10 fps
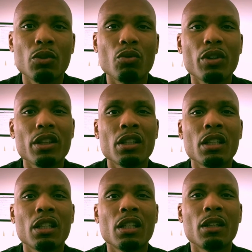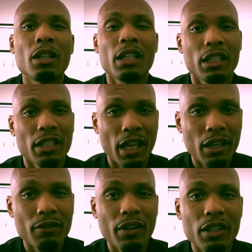with, in the
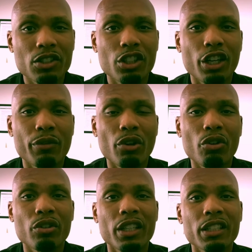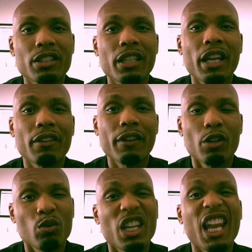elevator scenario, it's an
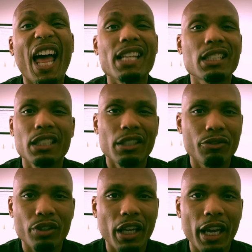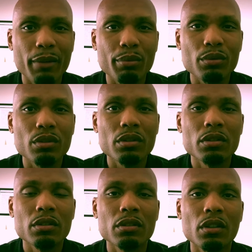elevator with lots of different cables.
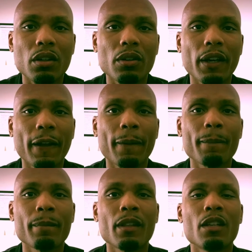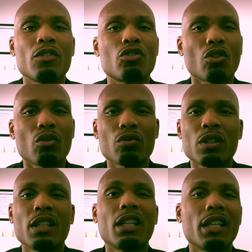Okay, so
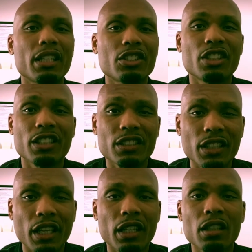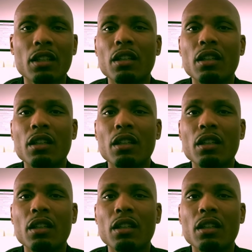let's just say